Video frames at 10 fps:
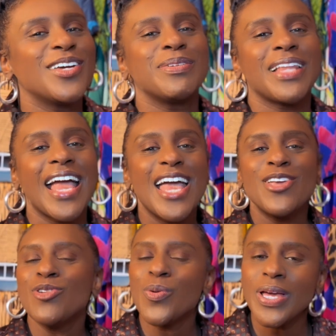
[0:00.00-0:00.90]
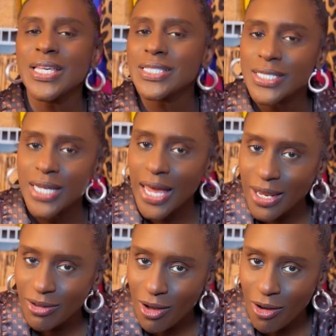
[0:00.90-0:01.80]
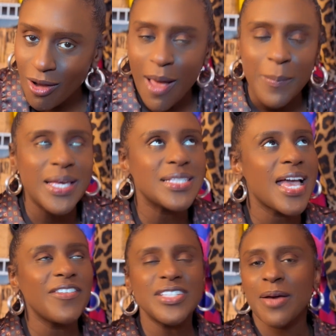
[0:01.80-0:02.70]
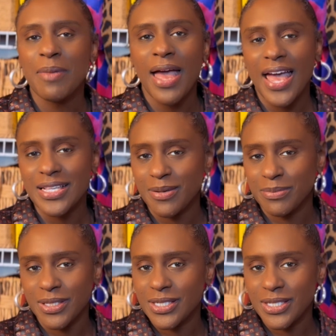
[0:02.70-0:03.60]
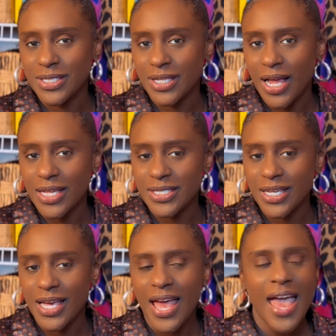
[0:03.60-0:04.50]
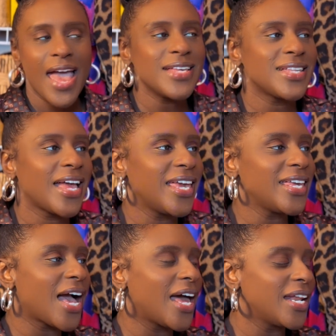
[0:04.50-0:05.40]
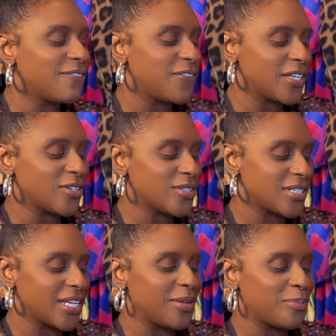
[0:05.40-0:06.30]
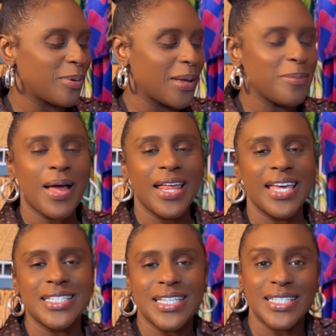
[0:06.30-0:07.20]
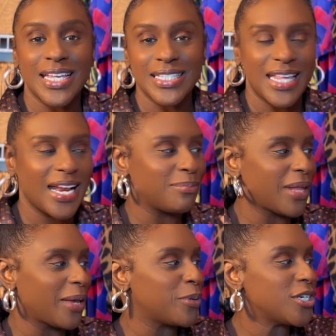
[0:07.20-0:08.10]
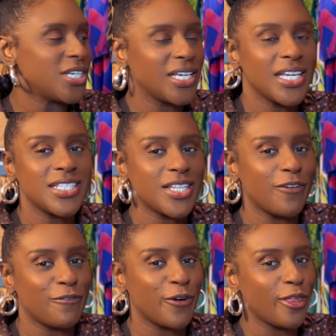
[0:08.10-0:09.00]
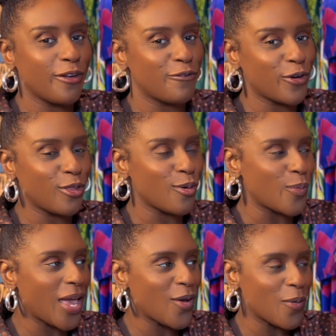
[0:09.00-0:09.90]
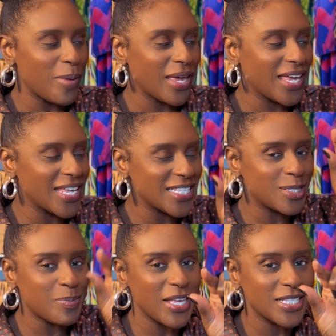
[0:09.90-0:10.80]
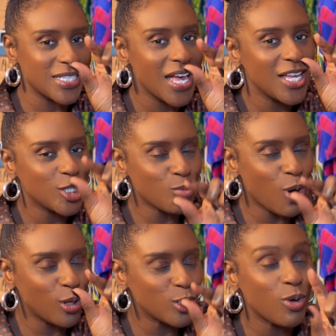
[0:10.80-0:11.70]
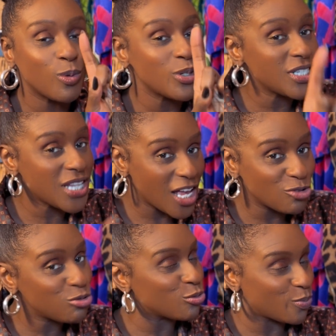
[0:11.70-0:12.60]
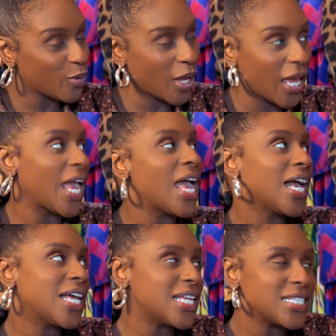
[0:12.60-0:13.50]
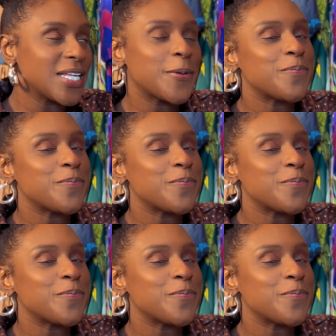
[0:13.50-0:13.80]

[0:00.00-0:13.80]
he'll be like, you know what, he's such a hater, y'all, because every time I add something to this closet, it's like he kind of feels, he probably gets a sense that I'm like pushing his stuff further and further away, or making his space smaller and smaller, which is not true, okay? Because